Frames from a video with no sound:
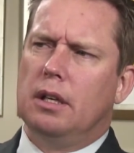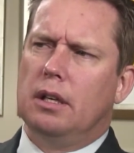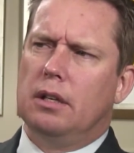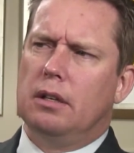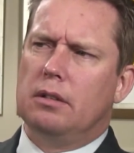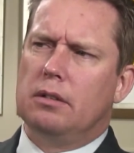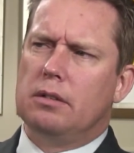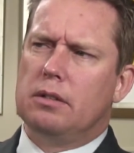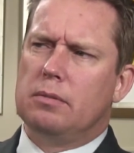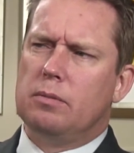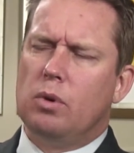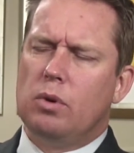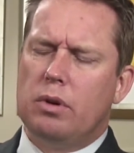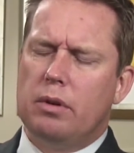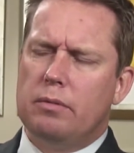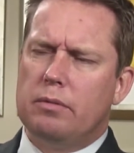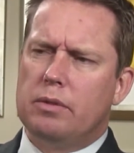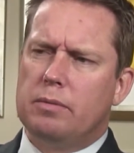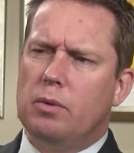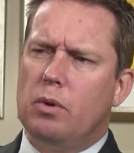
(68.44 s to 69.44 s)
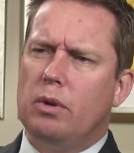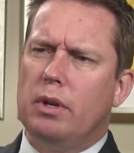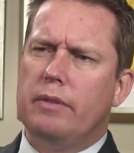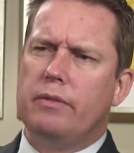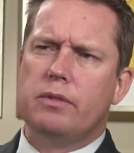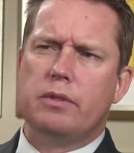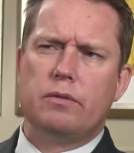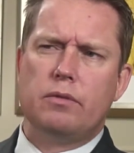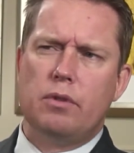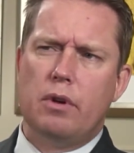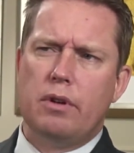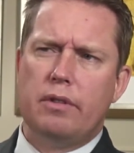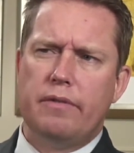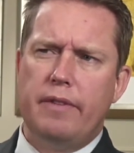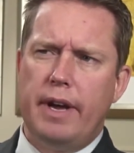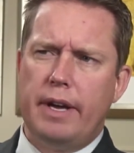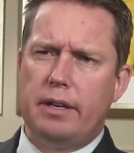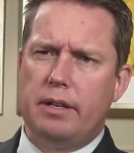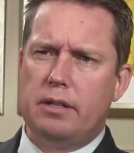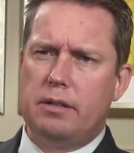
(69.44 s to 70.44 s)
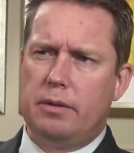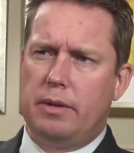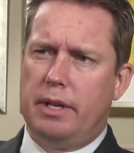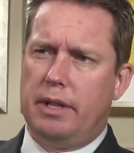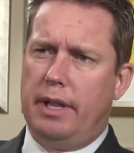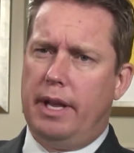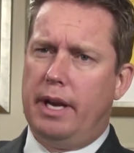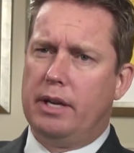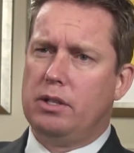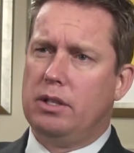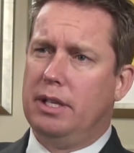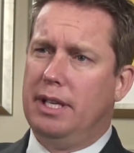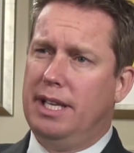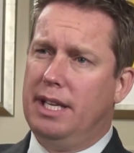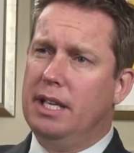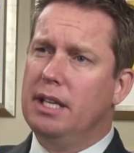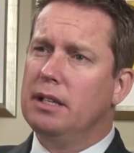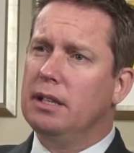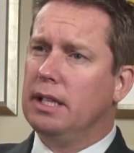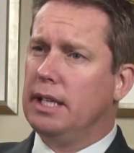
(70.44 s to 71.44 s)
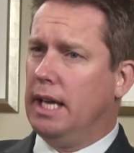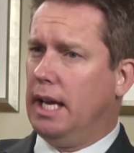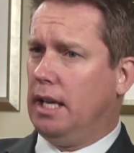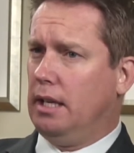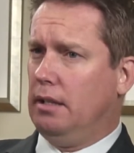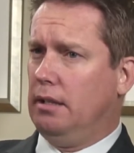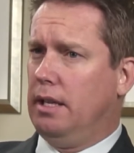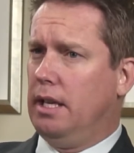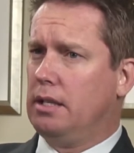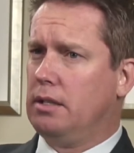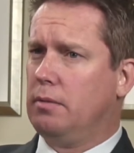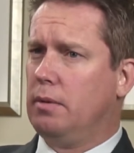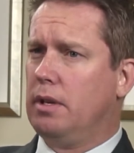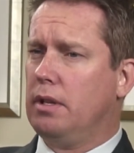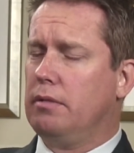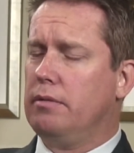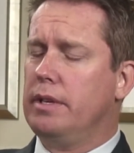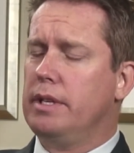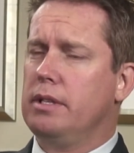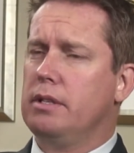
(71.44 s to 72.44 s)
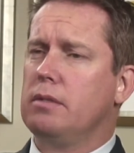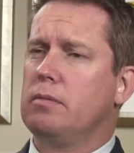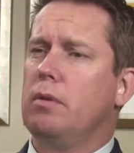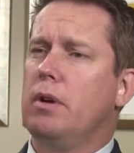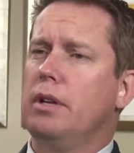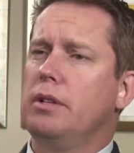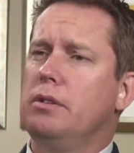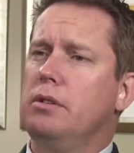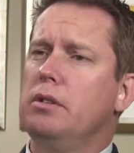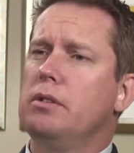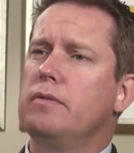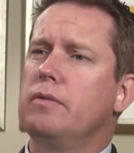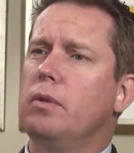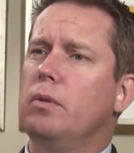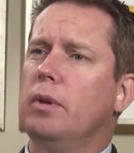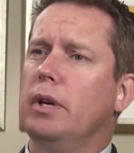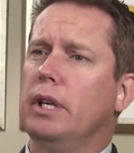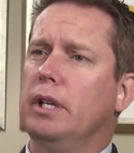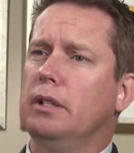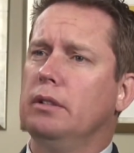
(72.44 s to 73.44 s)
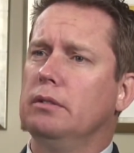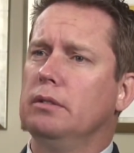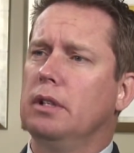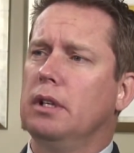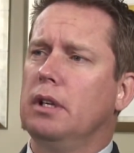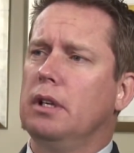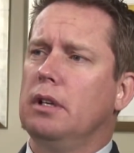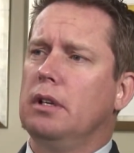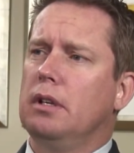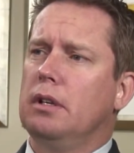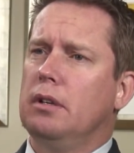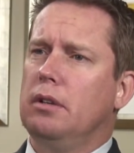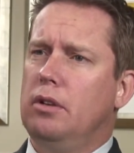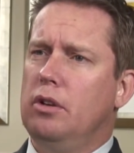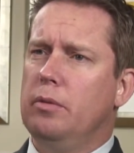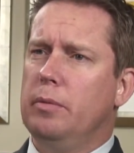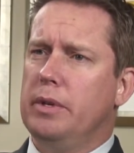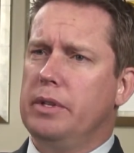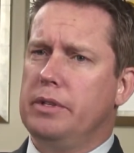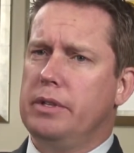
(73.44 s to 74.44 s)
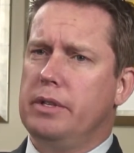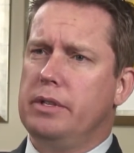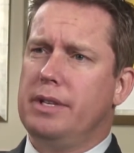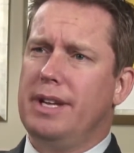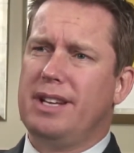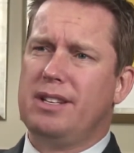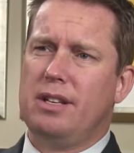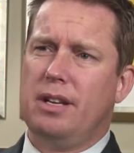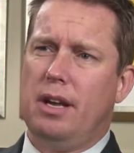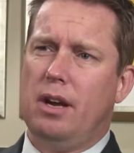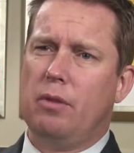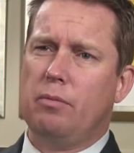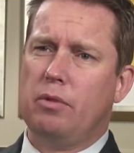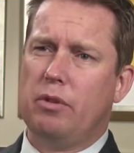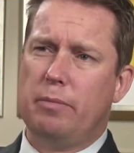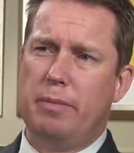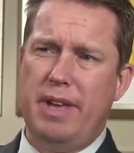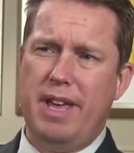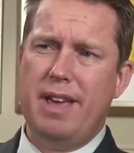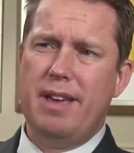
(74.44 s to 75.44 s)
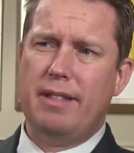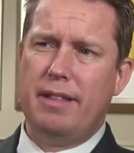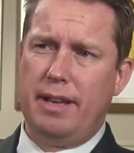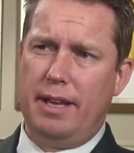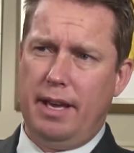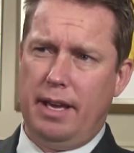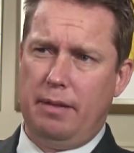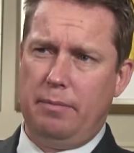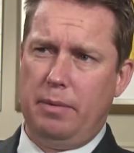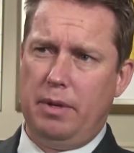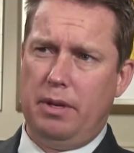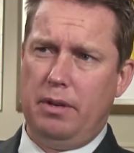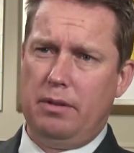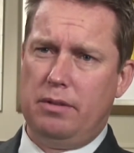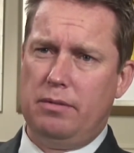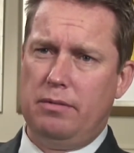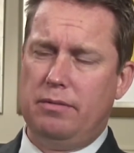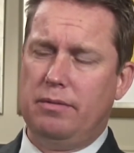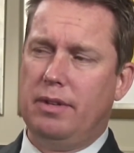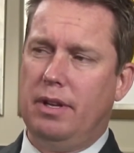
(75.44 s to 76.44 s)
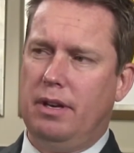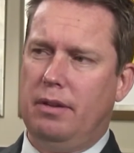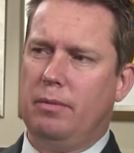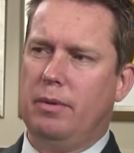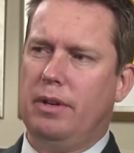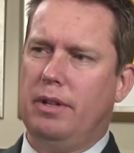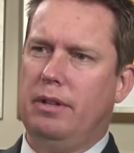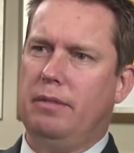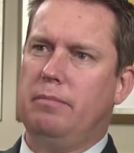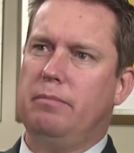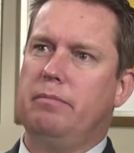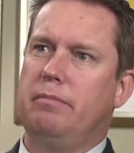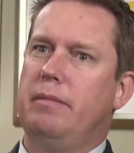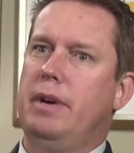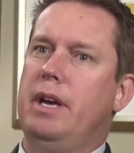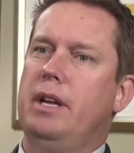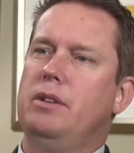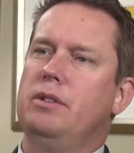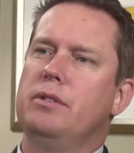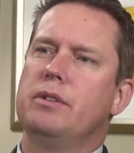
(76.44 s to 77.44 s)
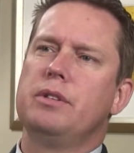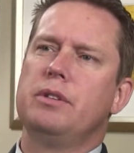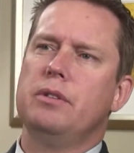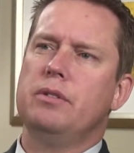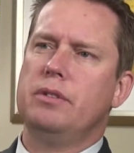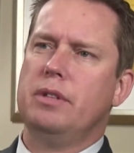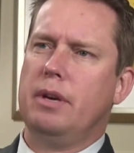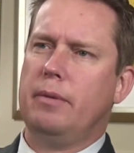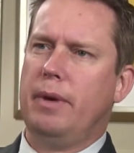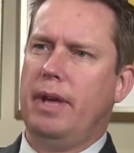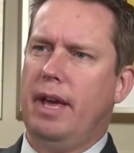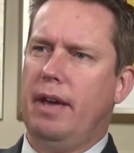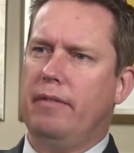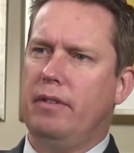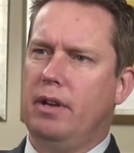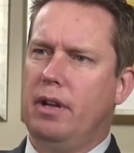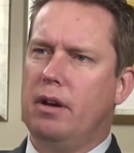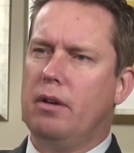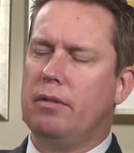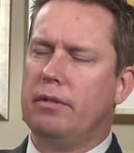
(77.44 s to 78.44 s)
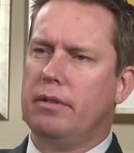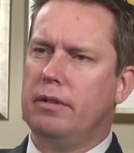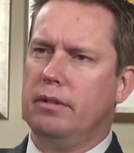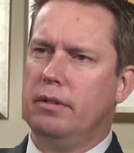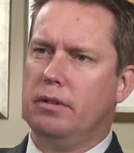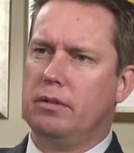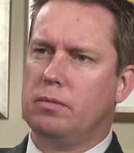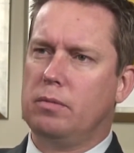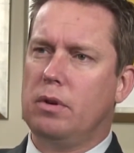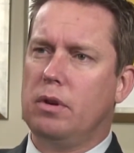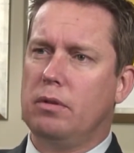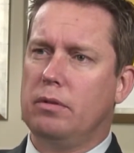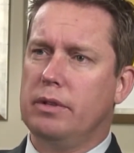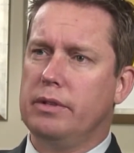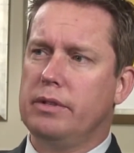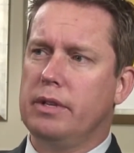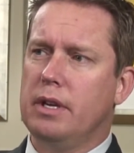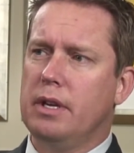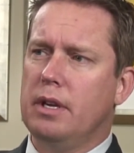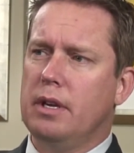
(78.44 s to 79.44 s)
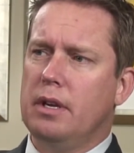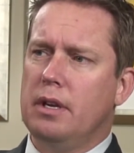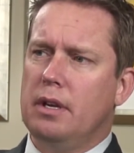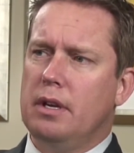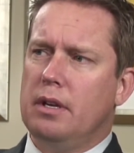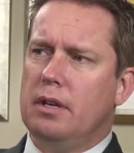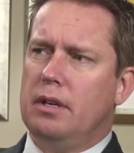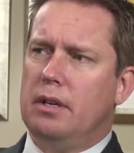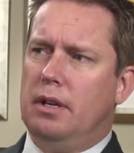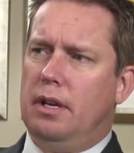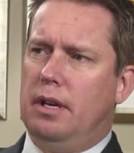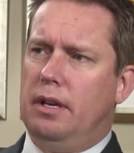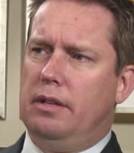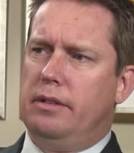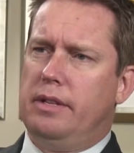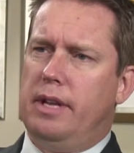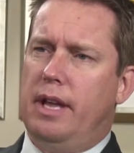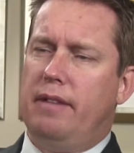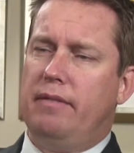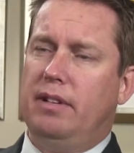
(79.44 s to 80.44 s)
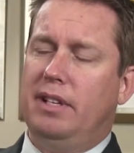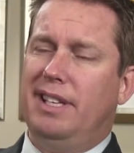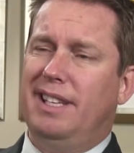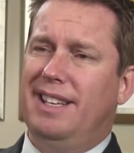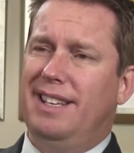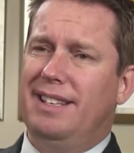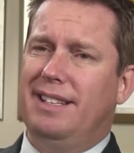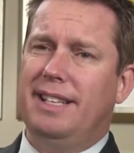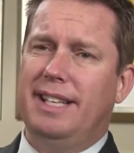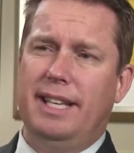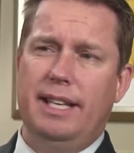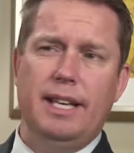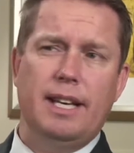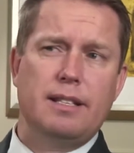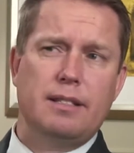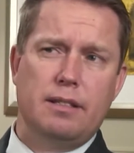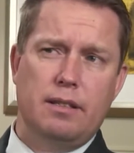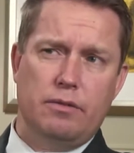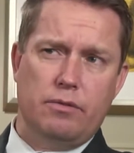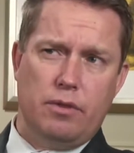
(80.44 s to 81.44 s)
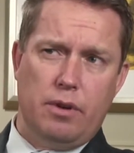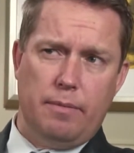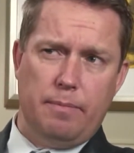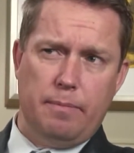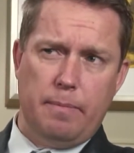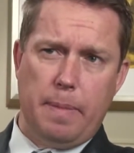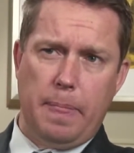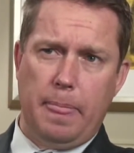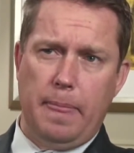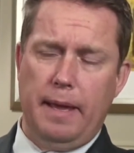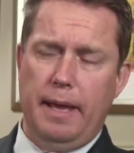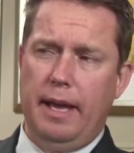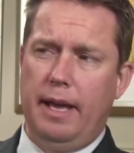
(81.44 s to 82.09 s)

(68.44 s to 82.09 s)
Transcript: small levels of growth factors that actually heal the gut, and that's one of the reasons why it's useful in humans is to actually help repair the gut, because you know one of the major issues that we have in health in this world is have leaky gut syndrome.